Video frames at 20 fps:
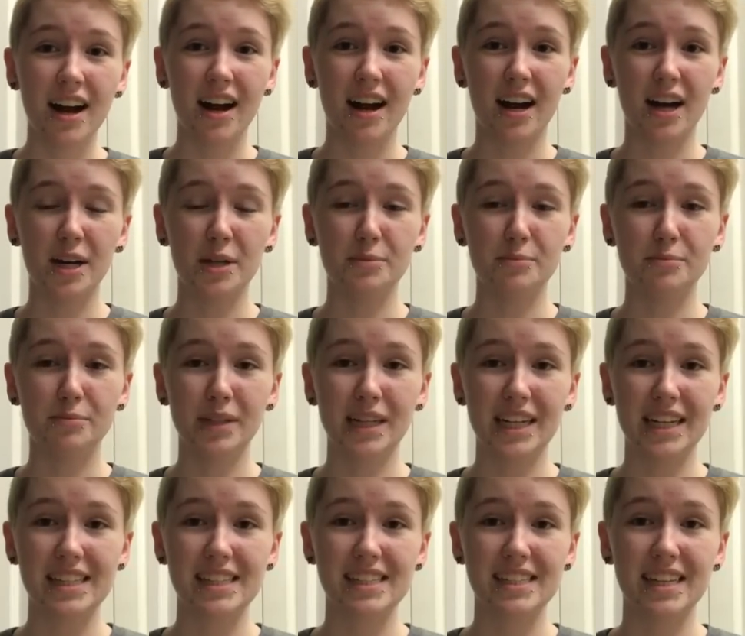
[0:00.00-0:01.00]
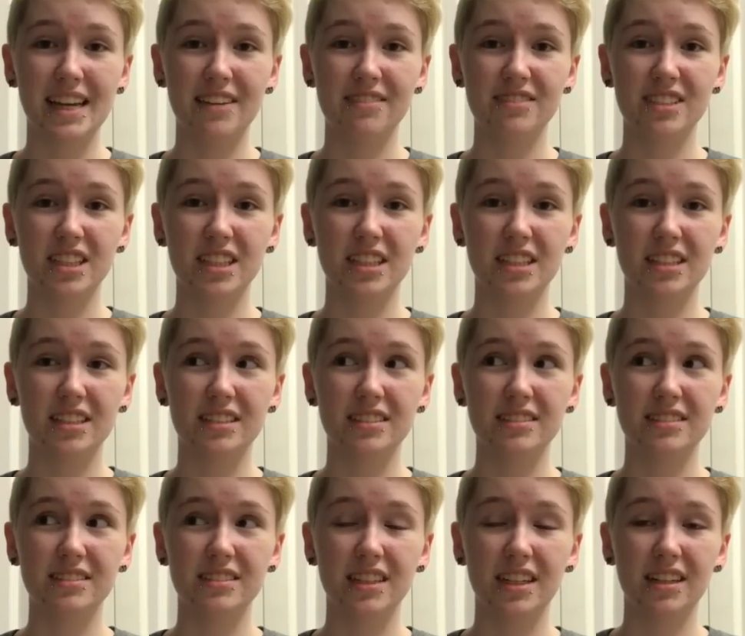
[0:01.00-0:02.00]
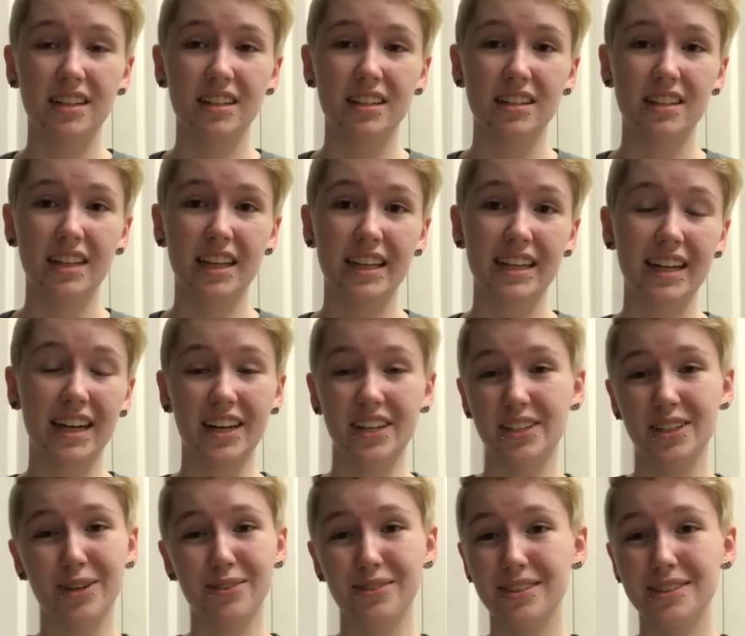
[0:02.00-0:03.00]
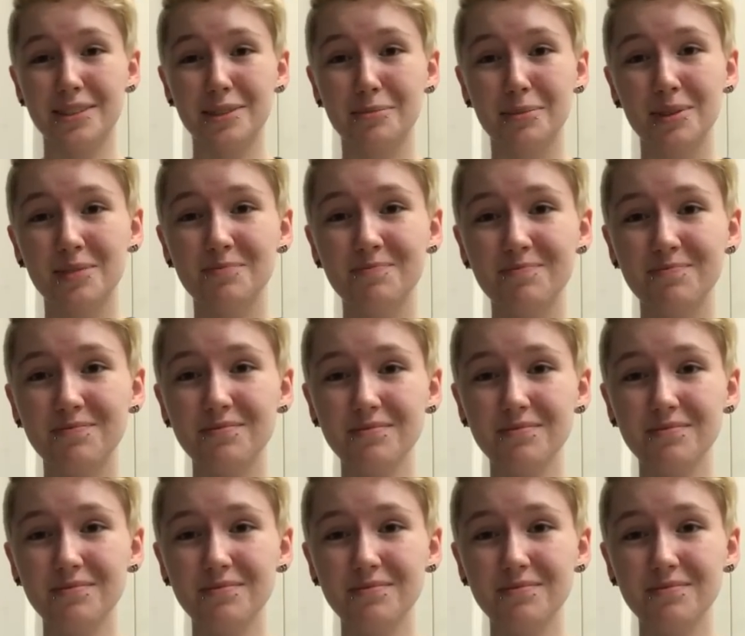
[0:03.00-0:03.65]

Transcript: but it's never, like, unnoticeable.